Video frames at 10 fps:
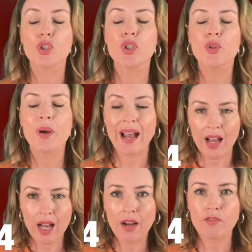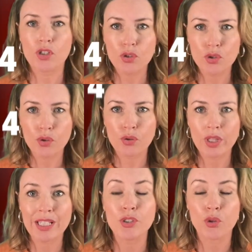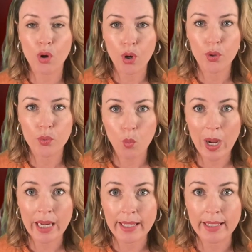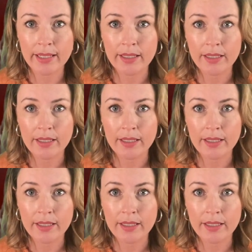Do you have to do things your own way?